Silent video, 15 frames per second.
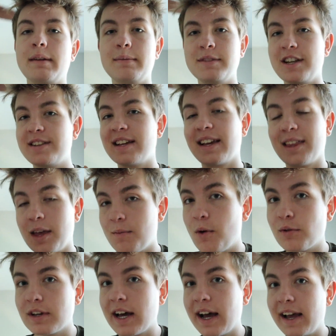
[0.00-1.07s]
I'm just saying they
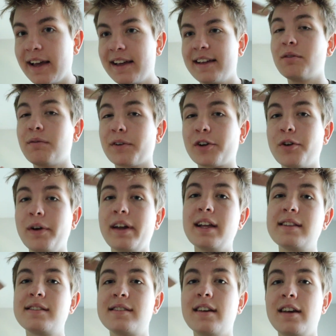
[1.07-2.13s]
won't die. So for
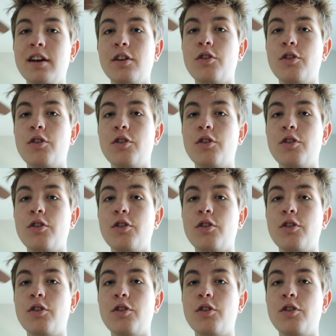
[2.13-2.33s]
crickets,